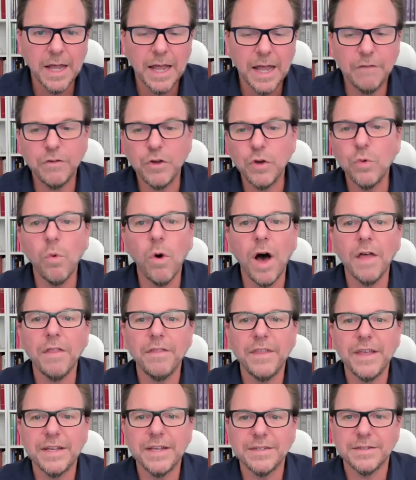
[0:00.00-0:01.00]
If you
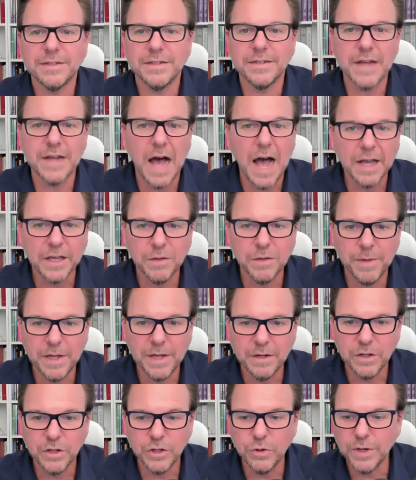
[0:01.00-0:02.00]
want this
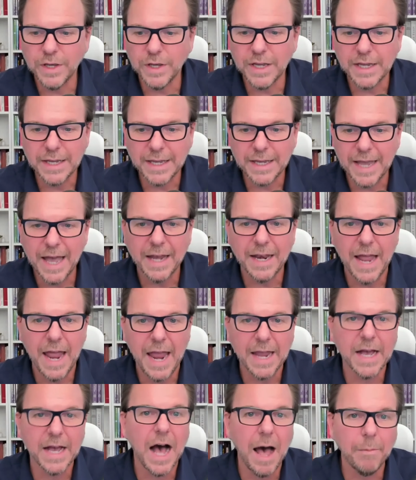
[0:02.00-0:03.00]
document, you can get
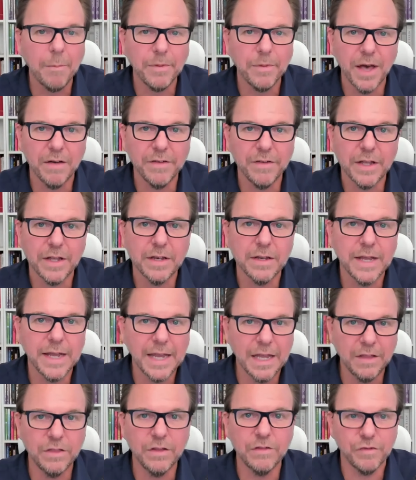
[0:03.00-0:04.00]
a copy of it
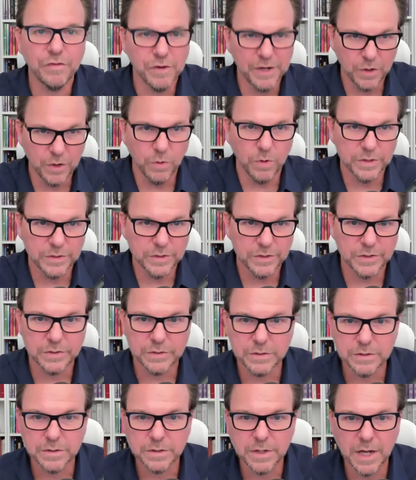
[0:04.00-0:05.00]
in the free course
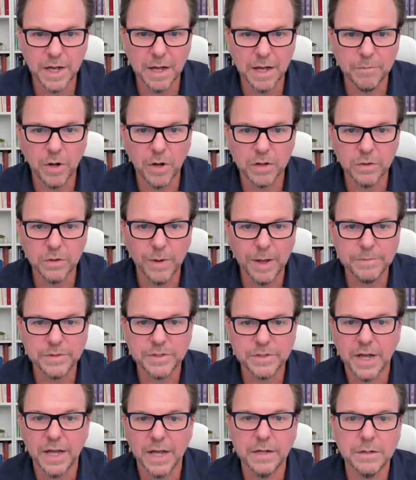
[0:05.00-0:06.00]
on the
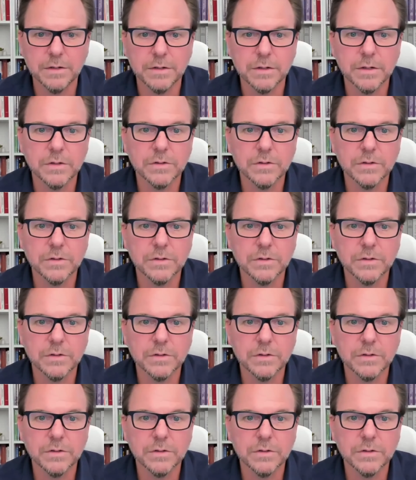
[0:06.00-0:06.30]
website.